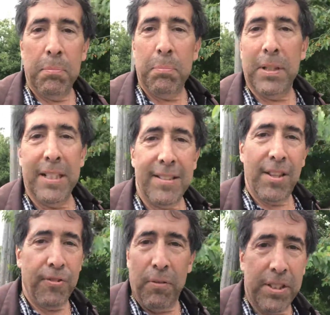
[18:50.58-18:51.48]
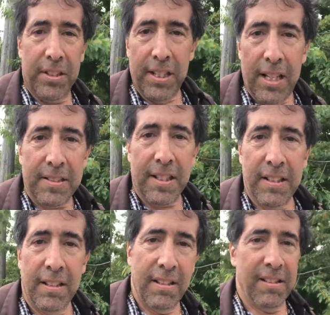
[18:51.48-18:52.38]
But it doesn't throw it in their nest.
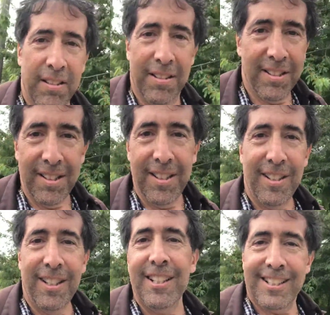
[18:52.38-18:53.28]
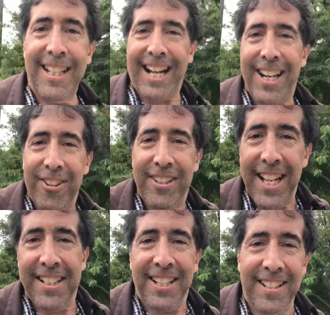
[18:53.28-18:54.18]
They got to go
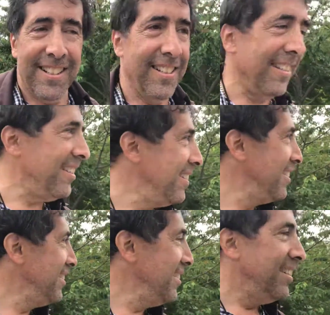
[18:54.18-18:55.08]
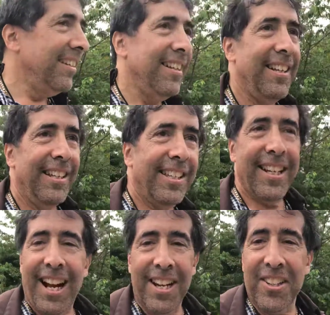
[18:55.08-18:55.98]
get it. You
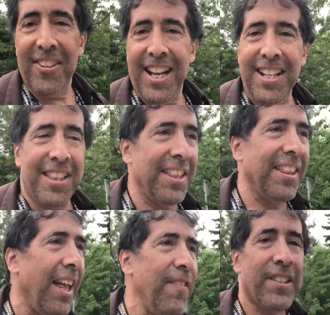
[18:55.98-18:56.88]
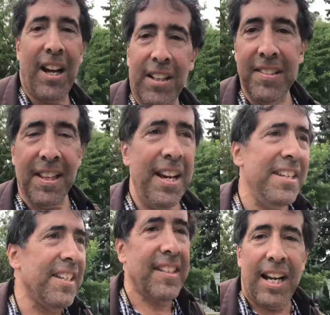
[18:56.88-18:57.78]
got to go get it. The lifestyle is there.
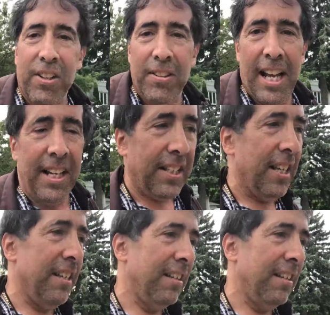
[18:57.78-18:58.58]
You just got to go get it.